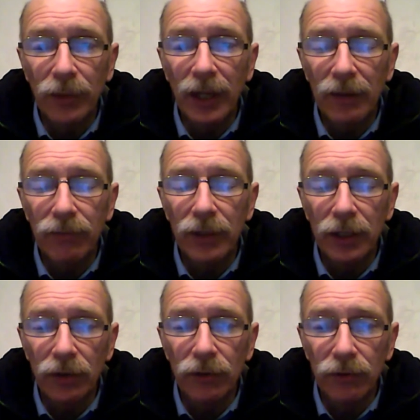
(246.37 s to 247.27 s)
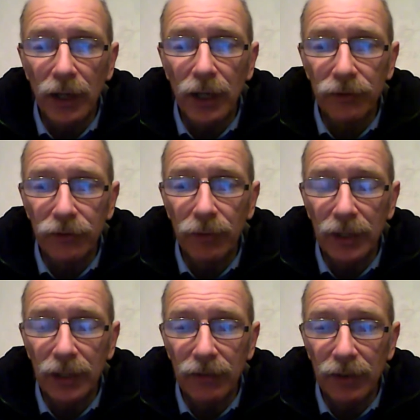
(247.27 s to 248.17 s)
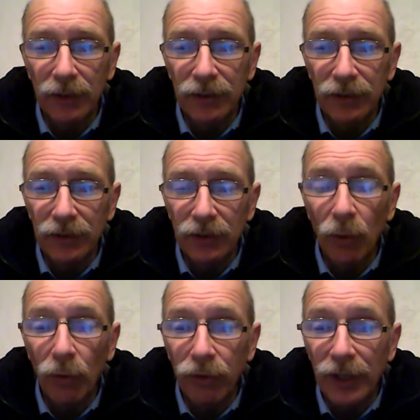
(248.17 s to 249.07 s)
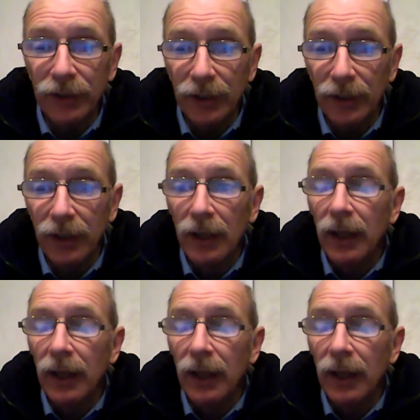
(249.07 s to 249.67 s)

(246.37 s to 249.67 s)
we have really good grounds for believing that this is an authentic